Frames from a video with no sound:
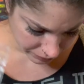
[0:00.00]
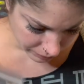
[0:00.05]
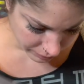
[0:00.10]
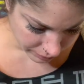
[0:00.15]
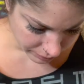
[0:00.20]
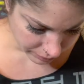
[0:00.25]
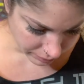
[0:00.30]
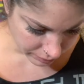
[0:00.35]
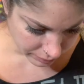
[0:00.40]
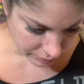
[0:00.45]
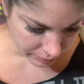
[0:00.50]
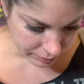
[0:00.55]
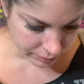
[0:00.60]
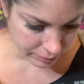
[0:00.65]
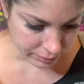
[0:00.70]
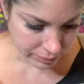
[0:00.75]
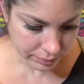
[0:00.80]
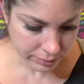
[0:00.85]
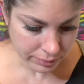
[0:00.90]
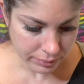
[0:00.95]

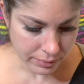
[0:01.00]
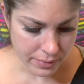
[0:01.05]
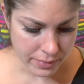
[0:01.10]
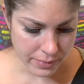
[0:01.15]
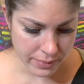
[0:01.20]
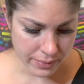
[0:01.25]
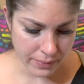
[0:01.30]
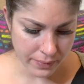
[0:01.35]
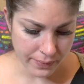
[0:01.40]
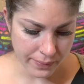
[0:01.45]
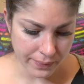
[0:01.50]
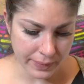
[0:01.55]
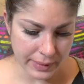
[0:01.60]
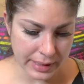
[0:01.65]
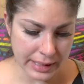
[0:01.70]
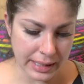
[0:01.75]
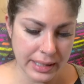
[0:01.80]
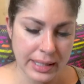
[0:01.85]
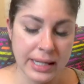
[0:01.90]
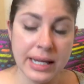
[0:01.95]

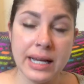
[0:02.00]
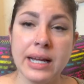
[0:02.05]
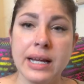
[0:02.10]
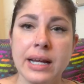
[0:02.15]
[no speech]